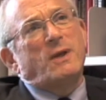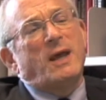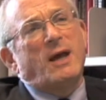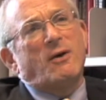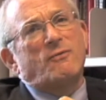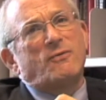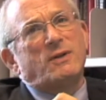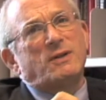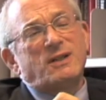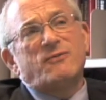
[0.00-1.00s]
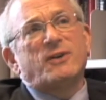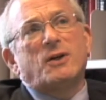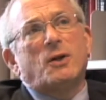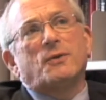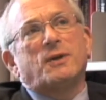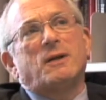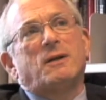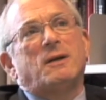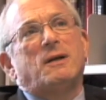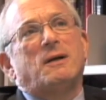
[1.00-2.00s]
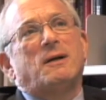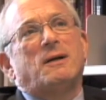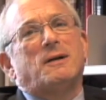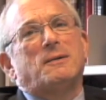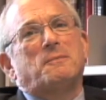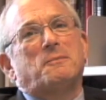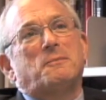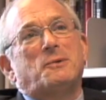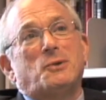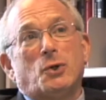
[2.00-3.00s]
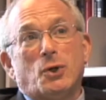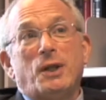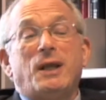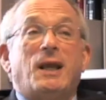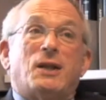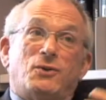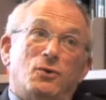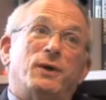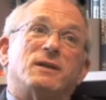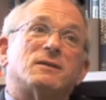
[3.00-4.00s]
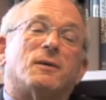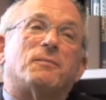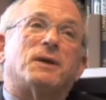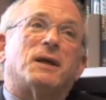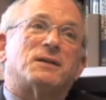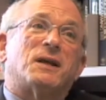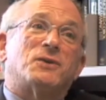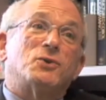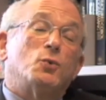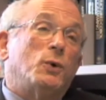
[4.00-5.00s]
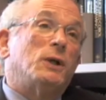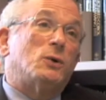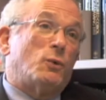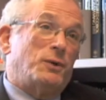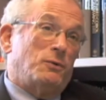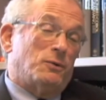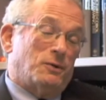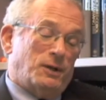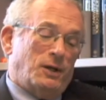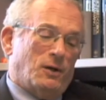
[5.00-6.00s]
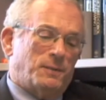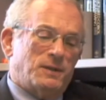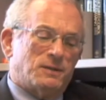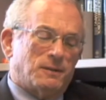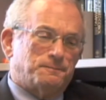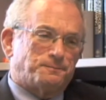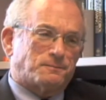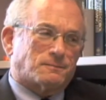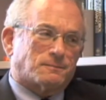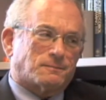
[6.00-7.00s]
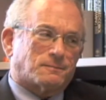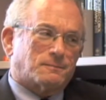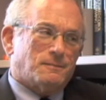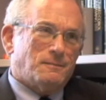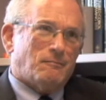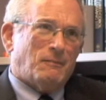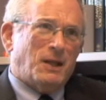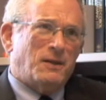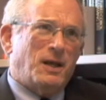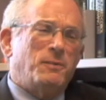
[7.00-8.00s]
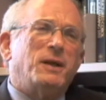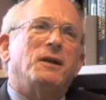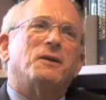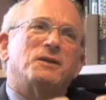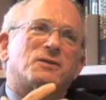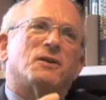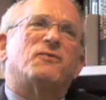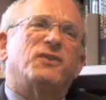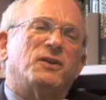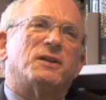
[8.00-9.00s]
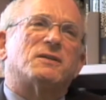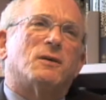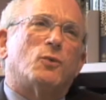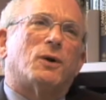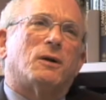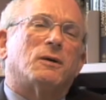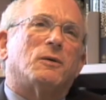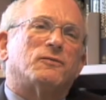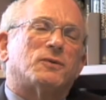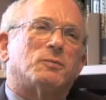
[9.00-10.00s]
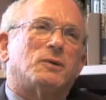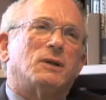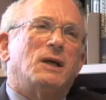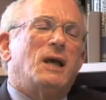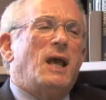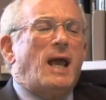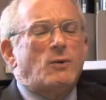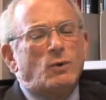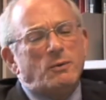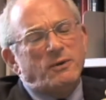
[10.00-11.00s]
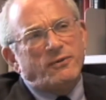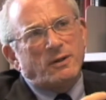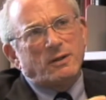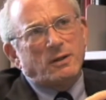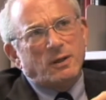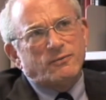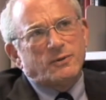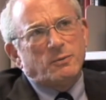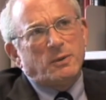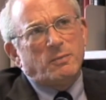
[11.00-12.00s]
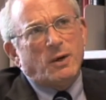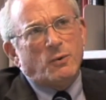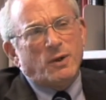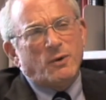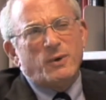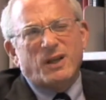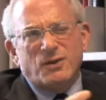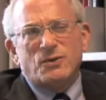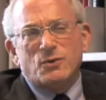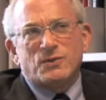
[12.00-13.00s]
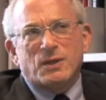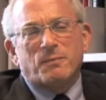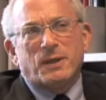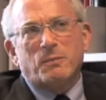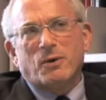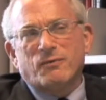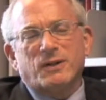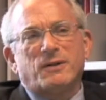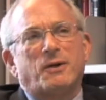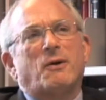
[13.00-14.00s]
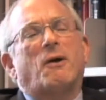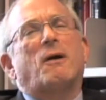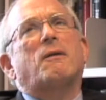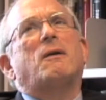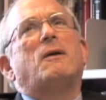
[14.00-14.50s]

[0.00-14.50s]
have difficulty um, learning and doing something, as you will when you learn ERP Sim, they immediately start feeling somewhat uncomfortable. And when we feel uncomfortable about whether we can do something perfectly or not,